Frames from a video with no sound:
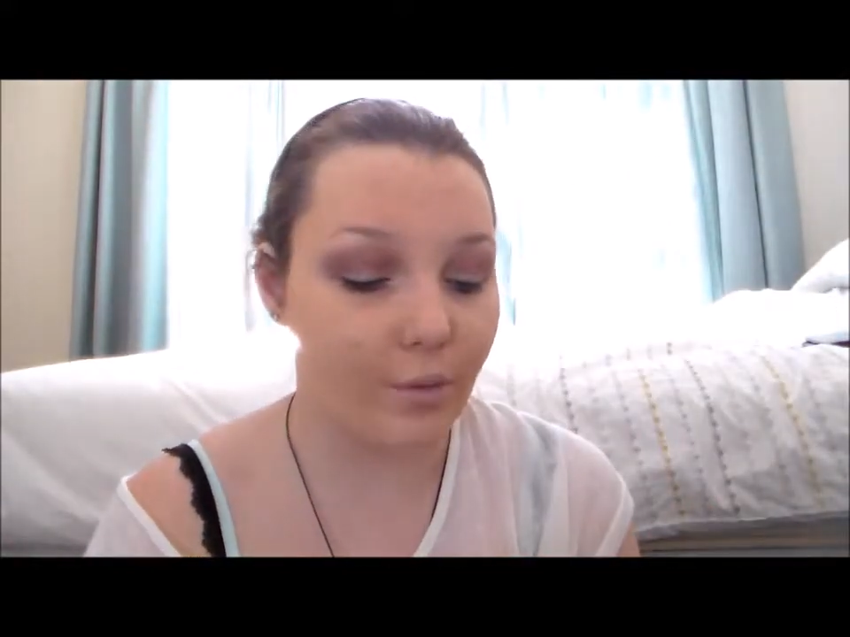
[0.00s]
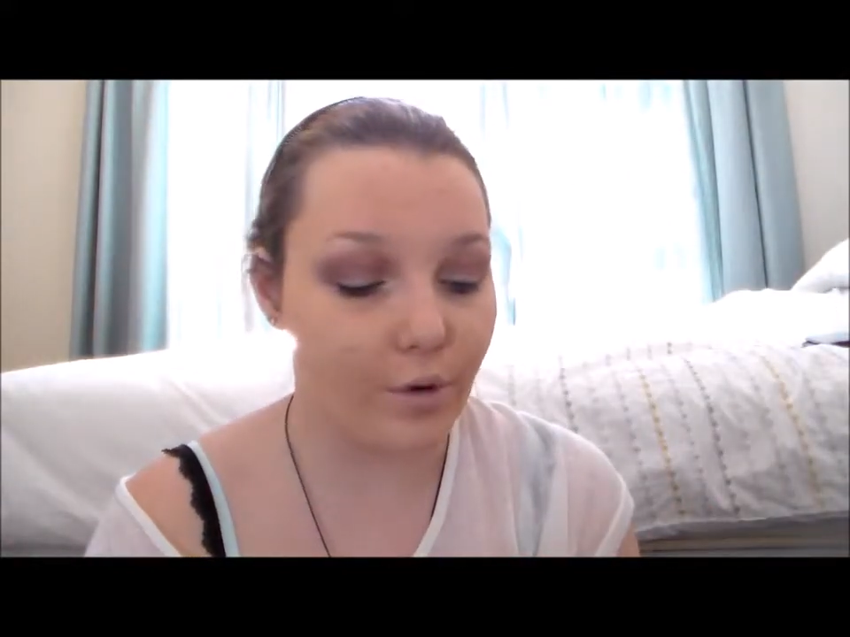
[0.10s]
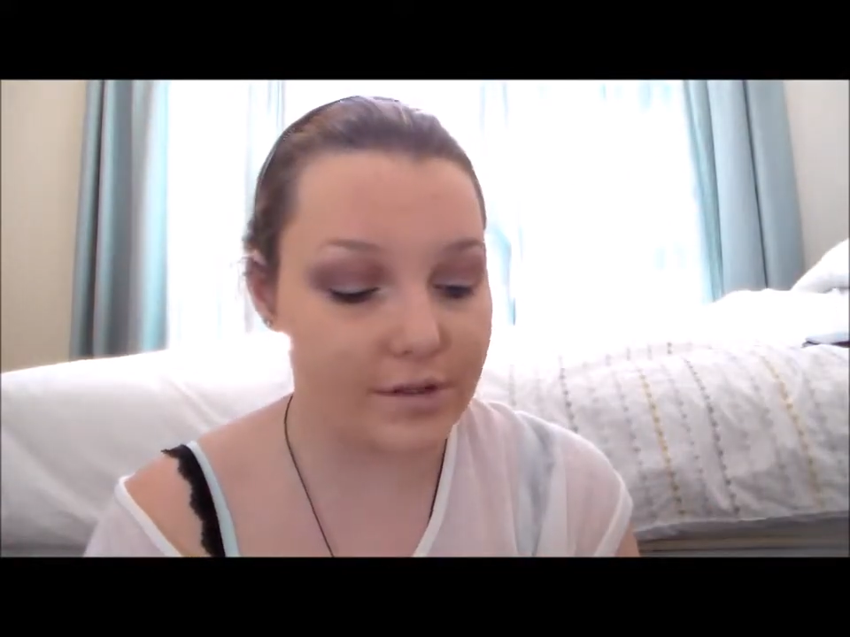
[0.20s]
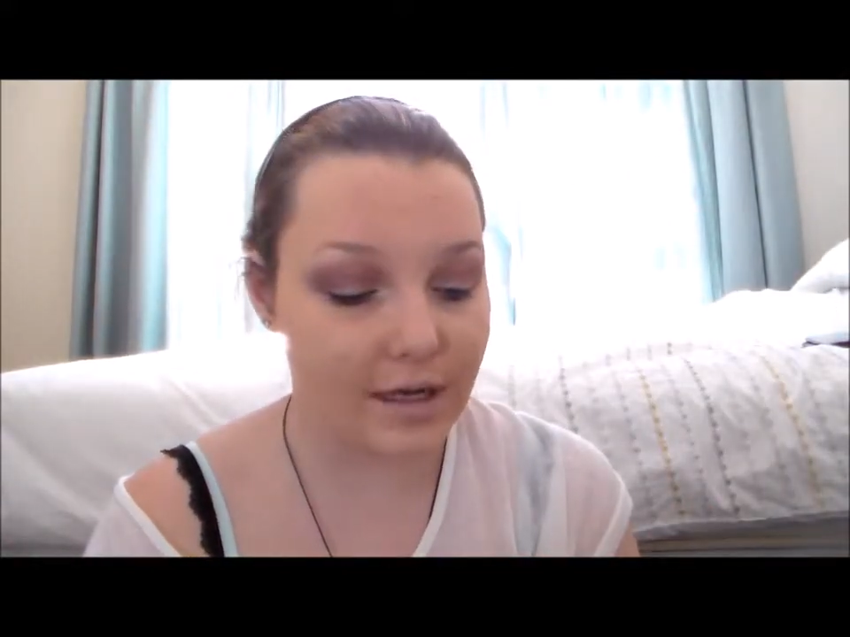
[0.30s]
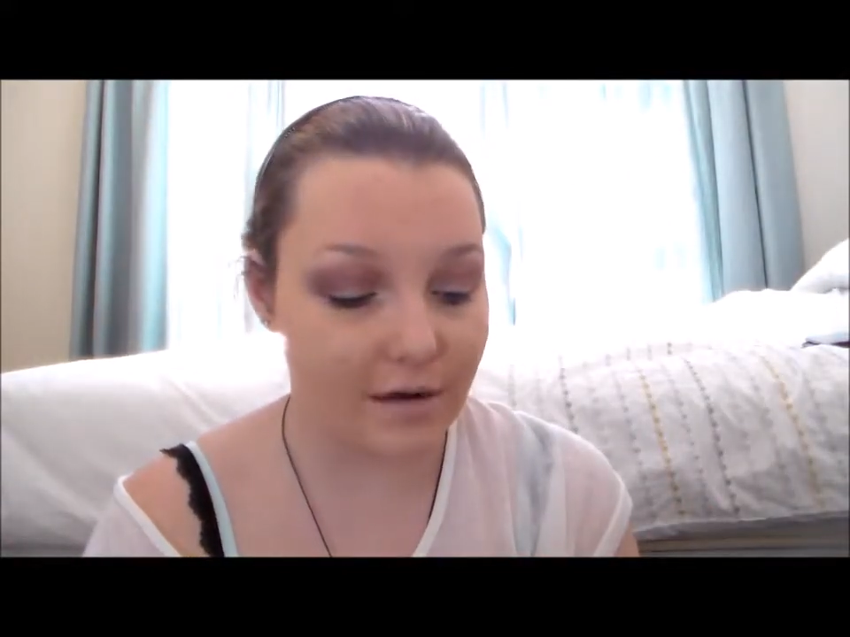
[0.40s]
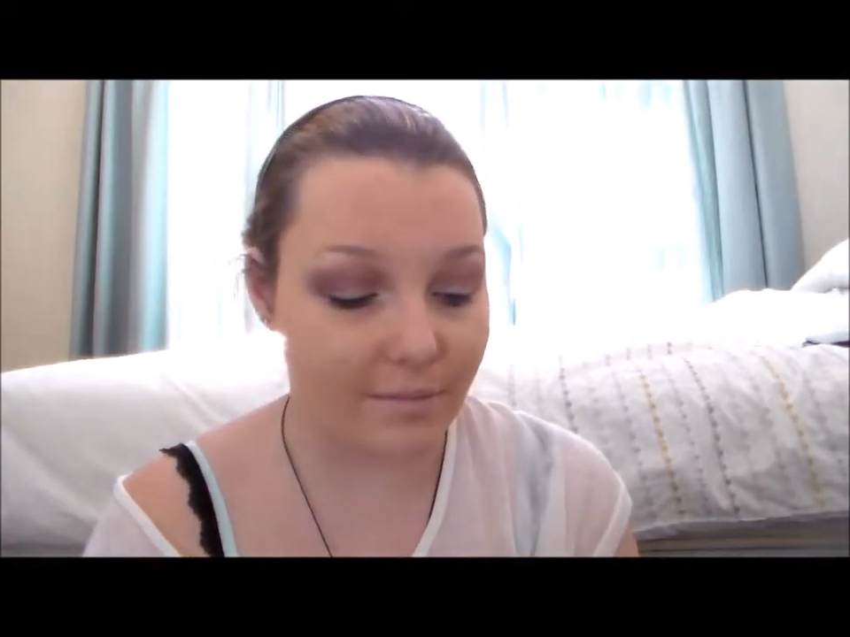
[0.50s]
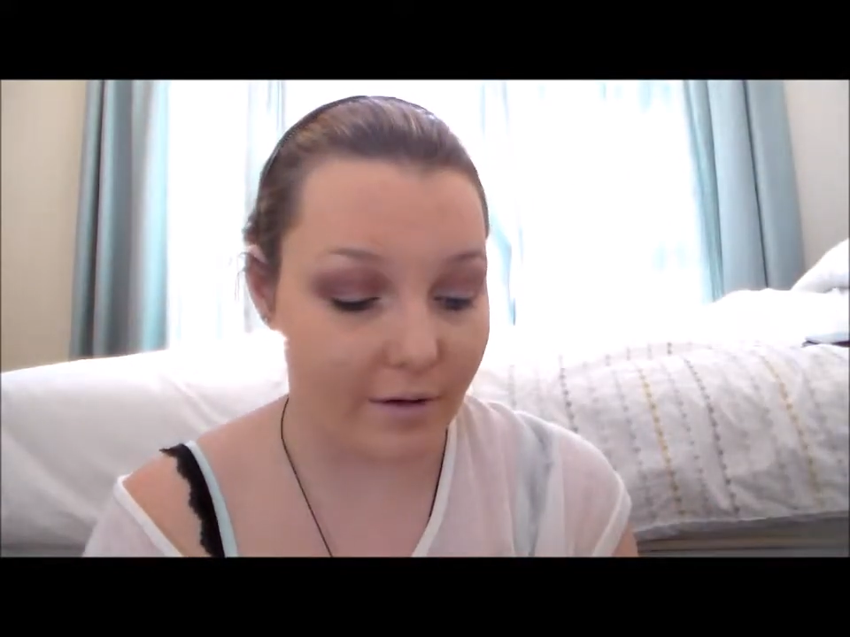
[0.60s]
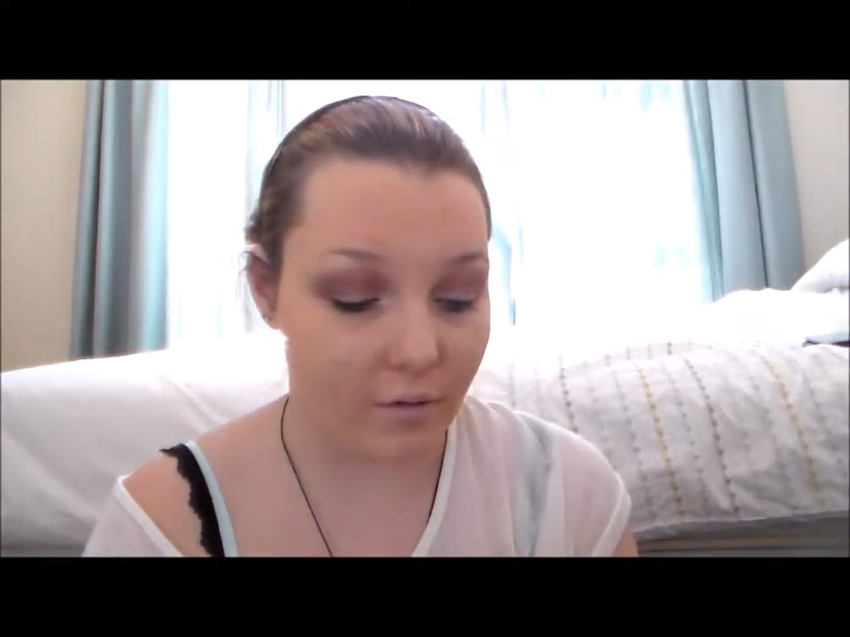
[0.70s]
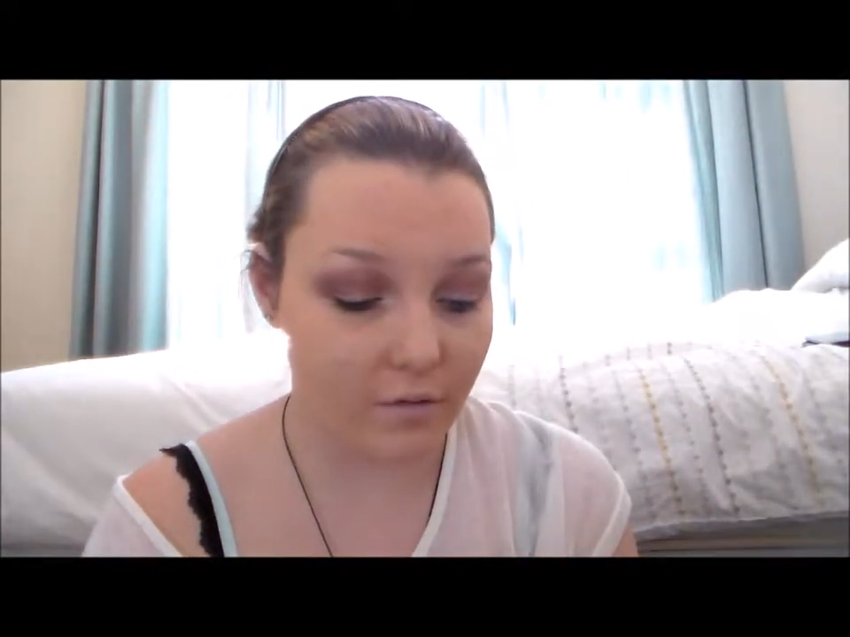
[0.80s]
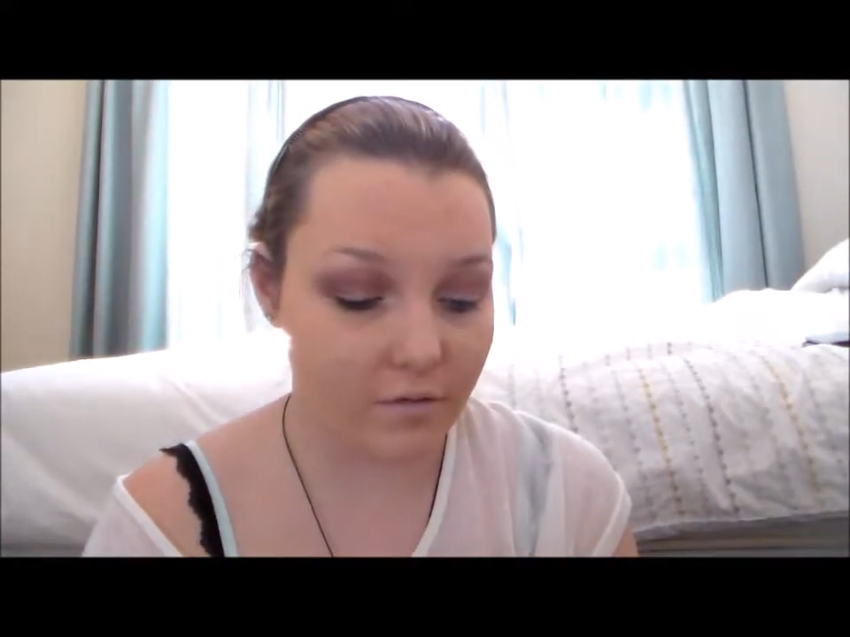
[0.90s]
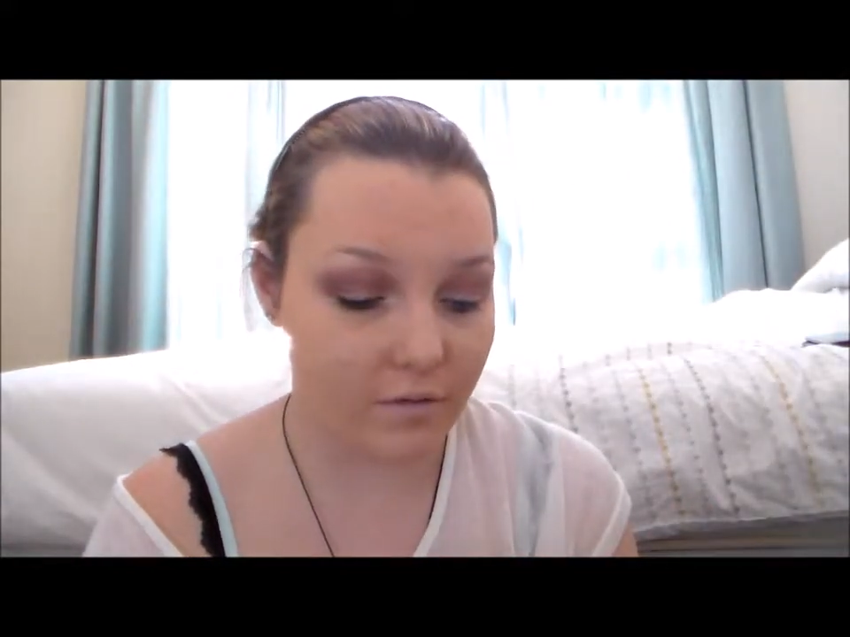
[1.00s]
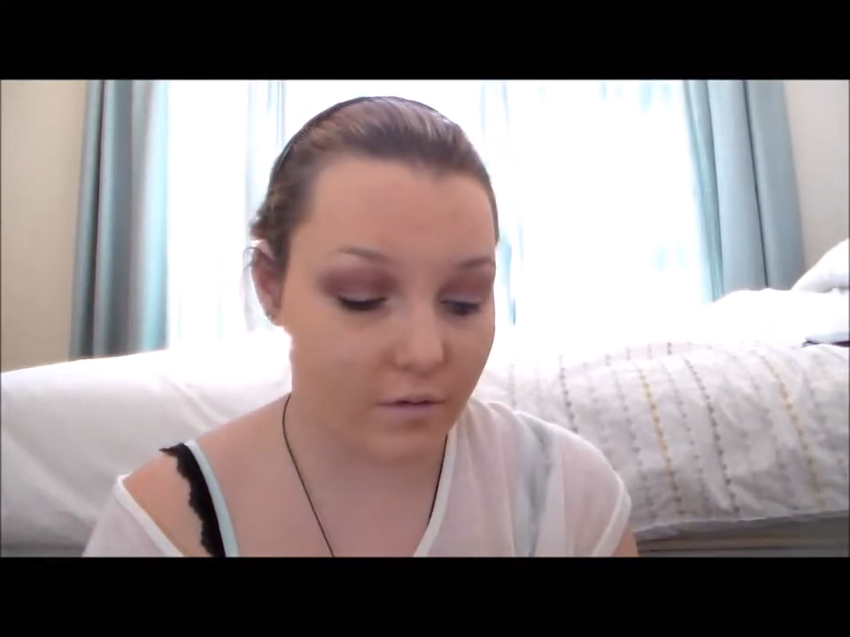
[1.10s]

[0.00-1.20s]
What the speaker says: worst colour payoff